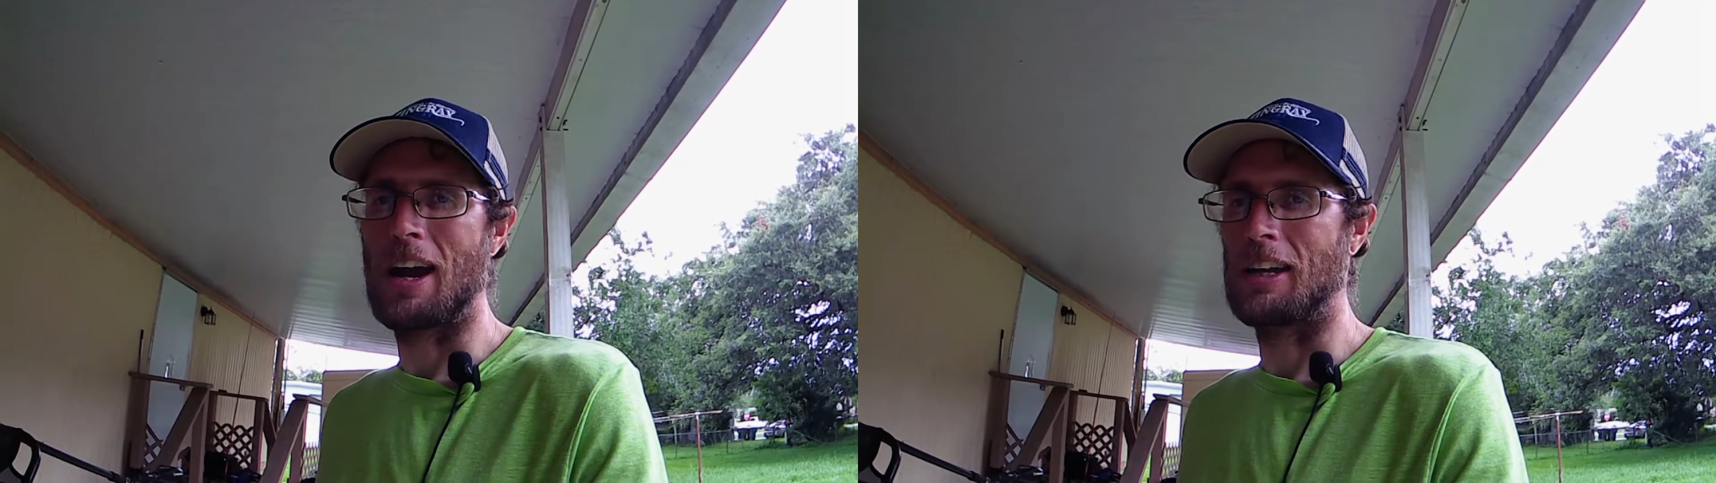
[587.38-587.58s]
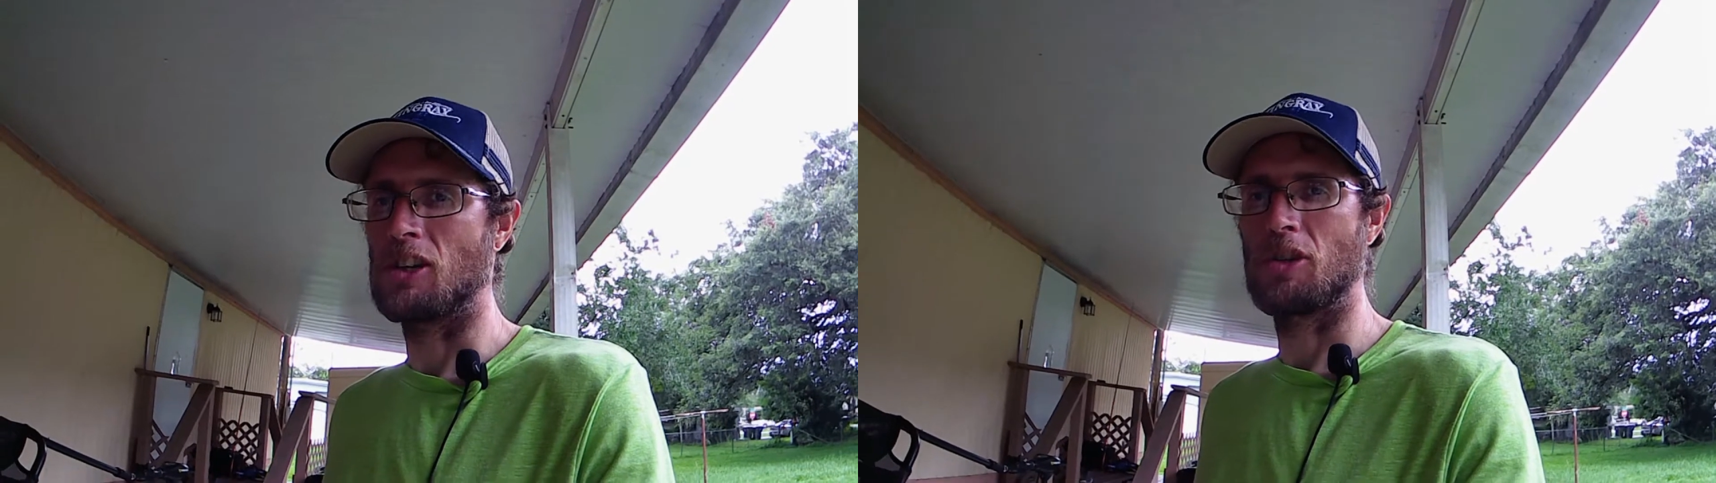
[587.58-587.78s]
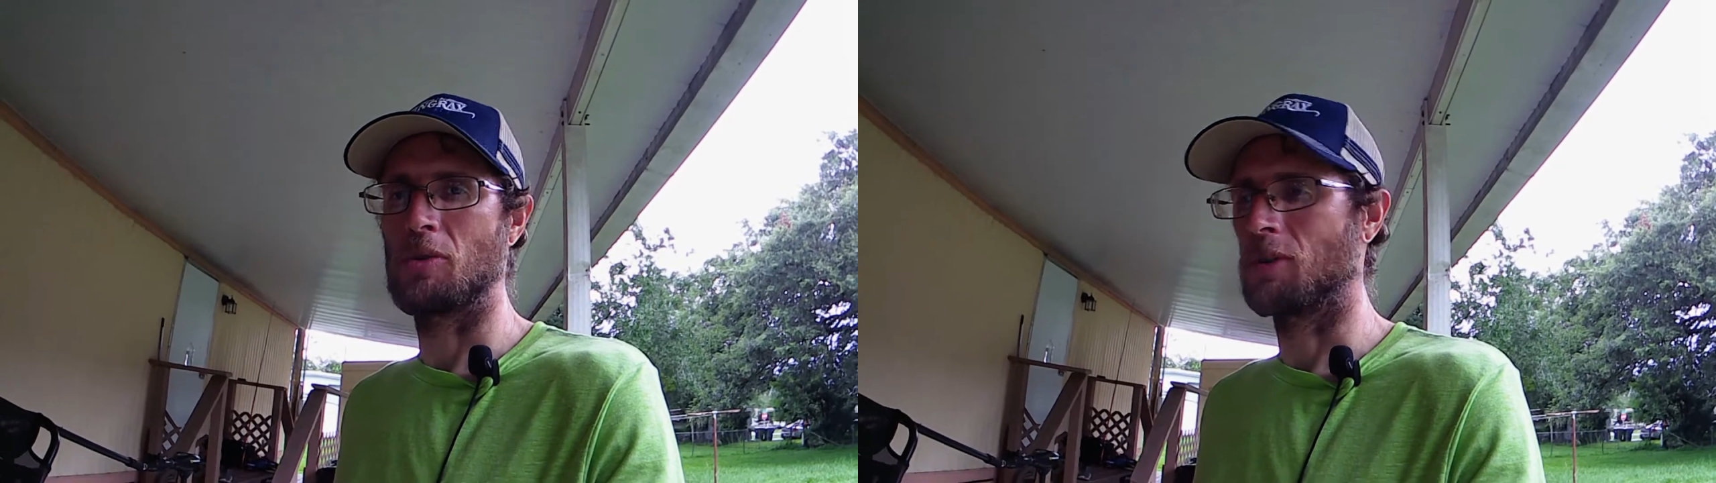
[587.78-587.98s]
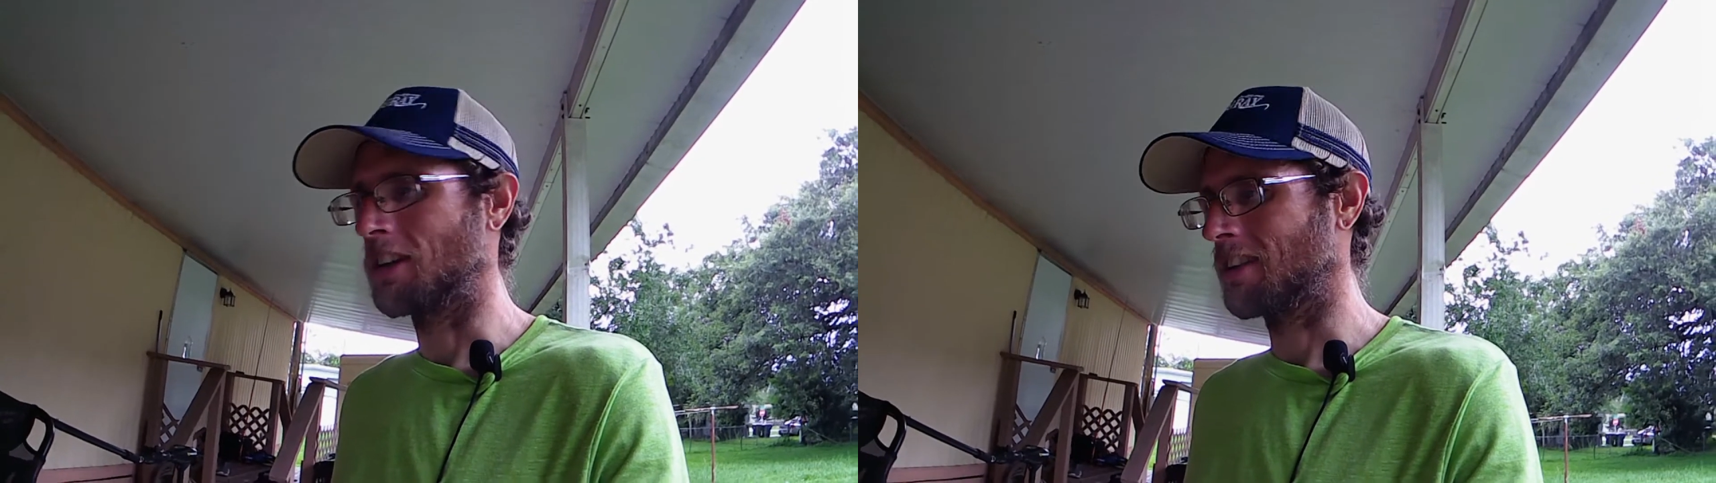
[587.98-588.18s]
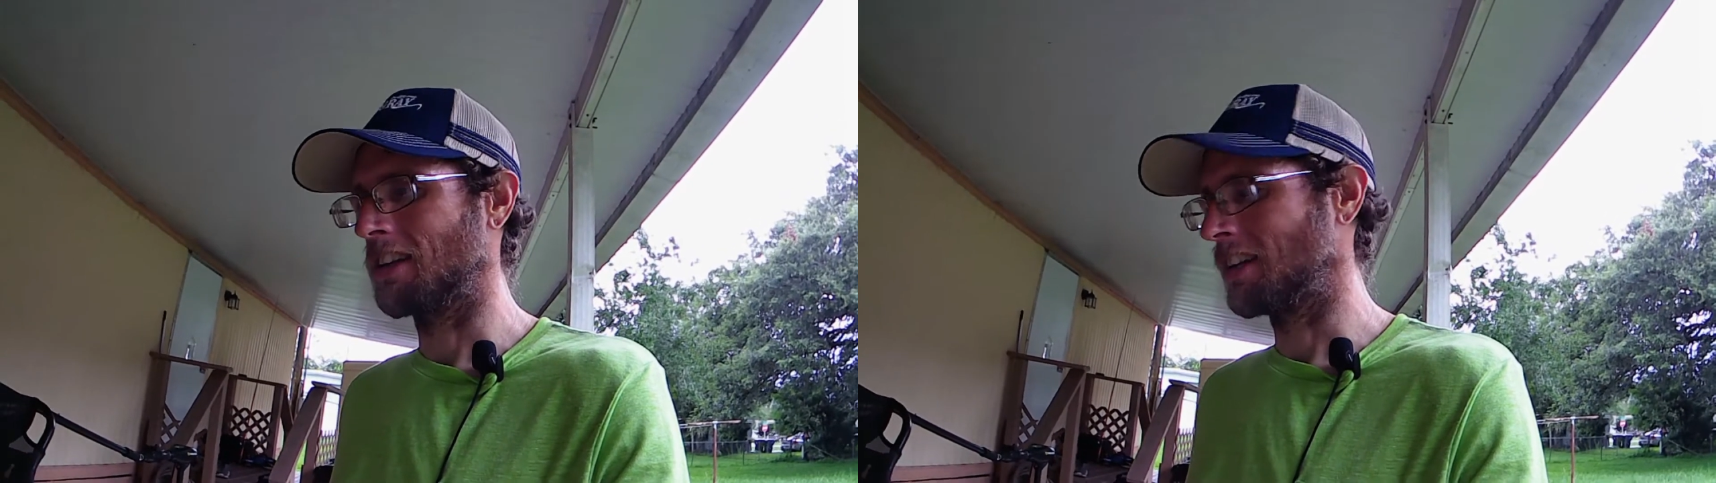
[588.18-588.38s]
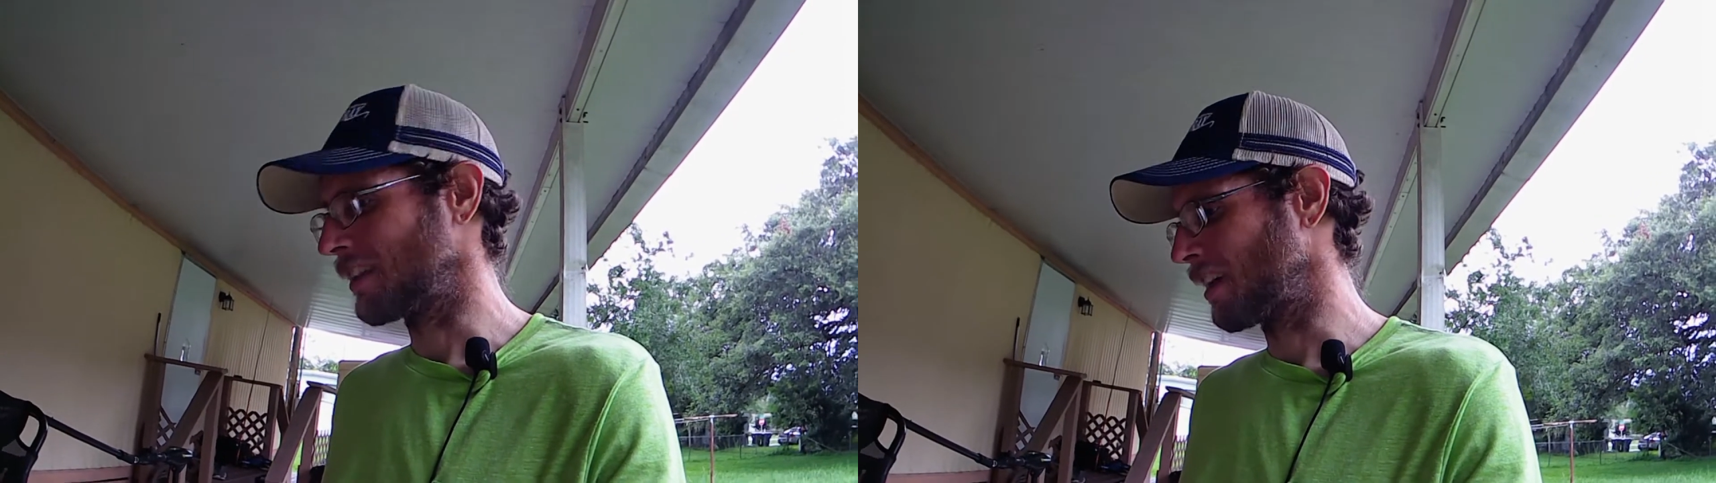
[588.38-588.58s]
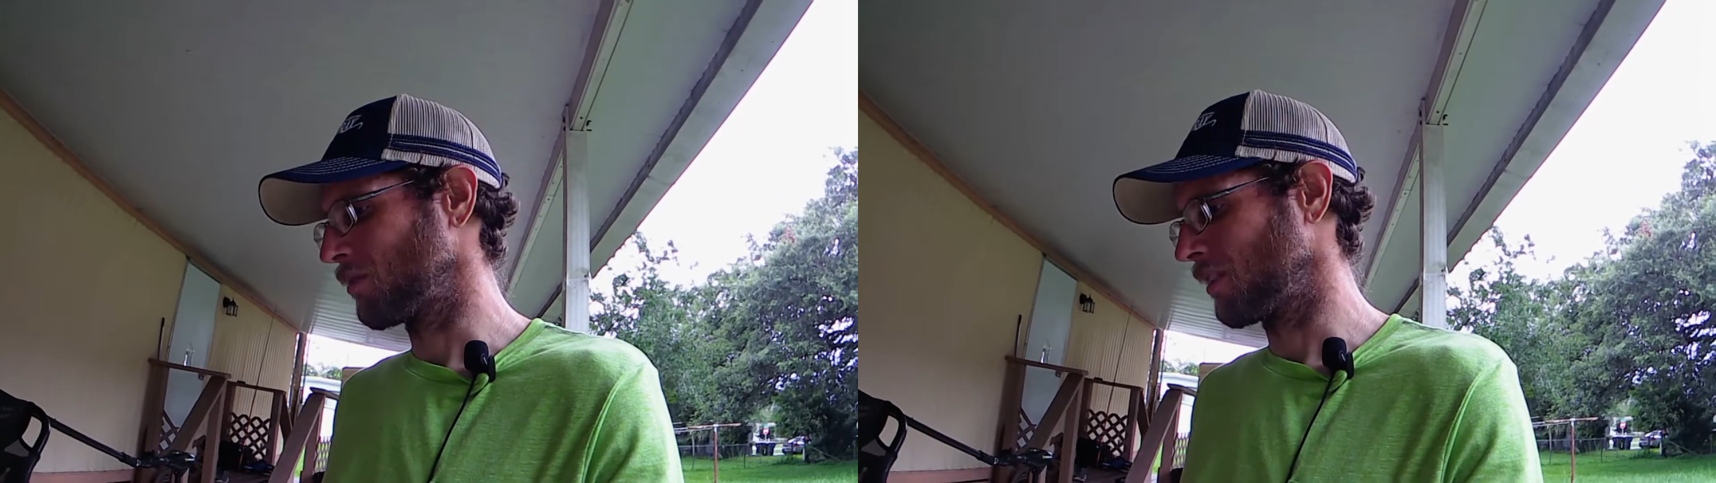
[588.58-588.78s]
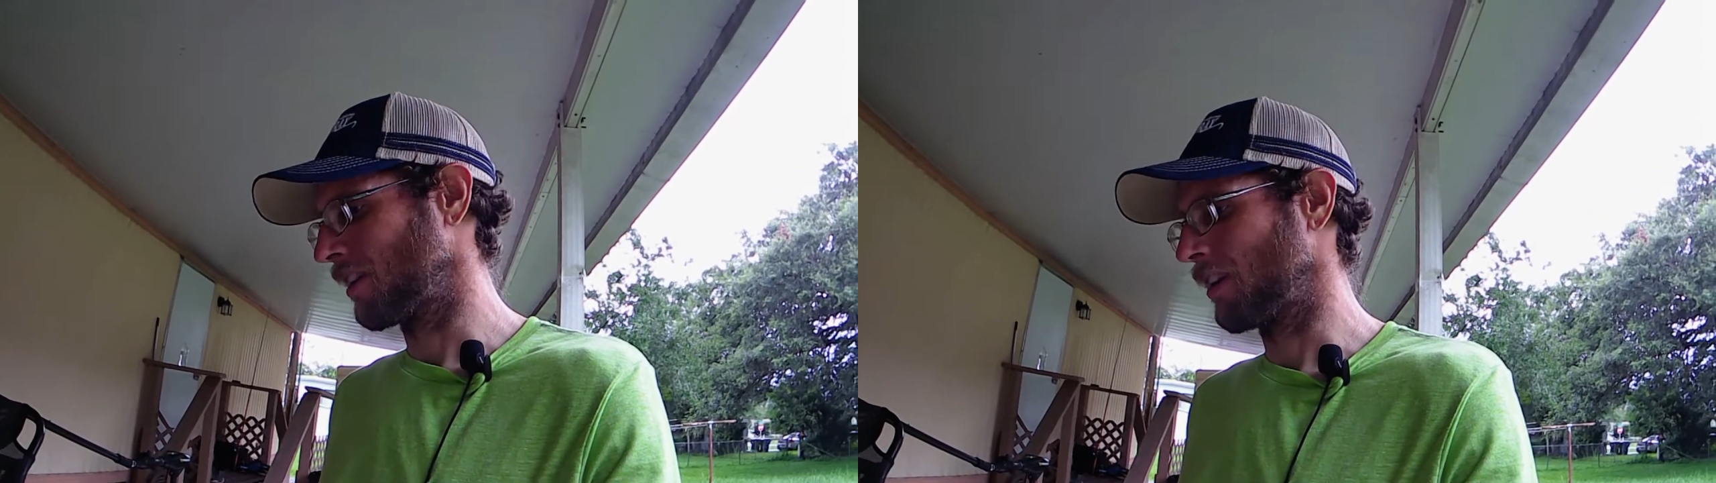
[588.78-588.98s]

issue or anything like that with it.